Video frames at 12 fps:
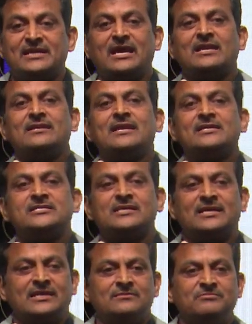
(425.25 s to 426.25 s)
and that is
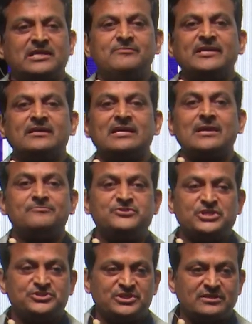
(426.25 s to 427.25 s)
again becoming a game
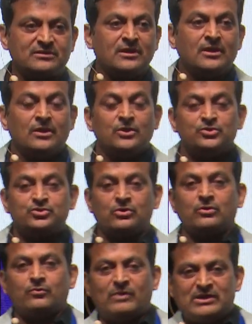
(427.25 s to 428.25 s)
changer. So
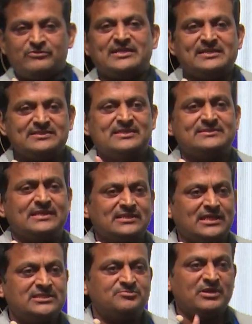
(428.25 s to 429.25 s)
why we are discussing
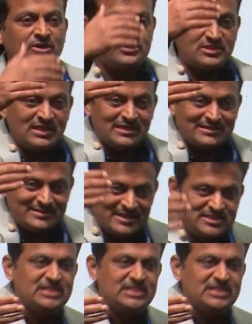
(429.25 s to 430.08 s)
this? Because this